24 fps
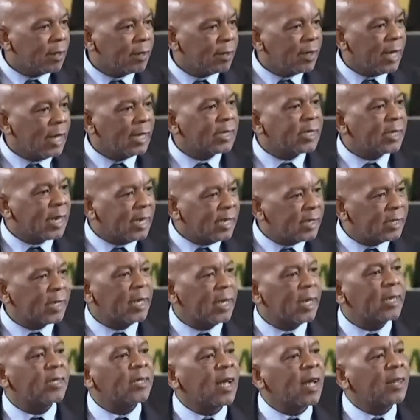that
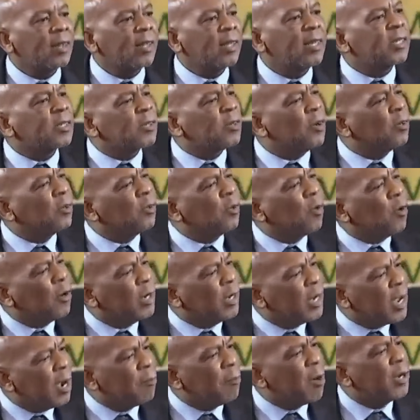suggest that it's not
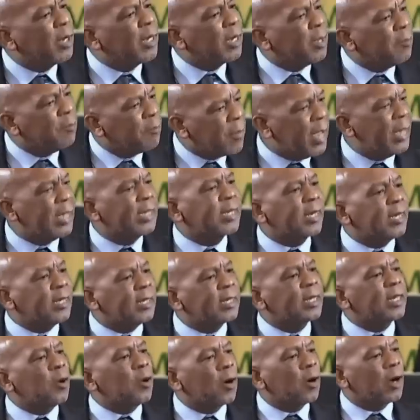only about
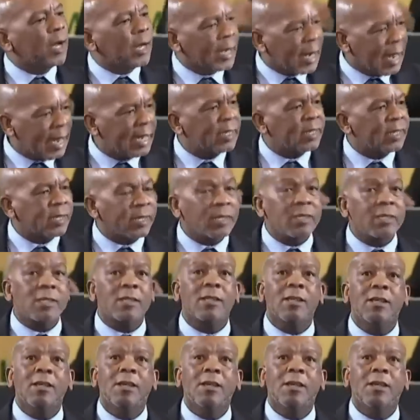emergency or crisis,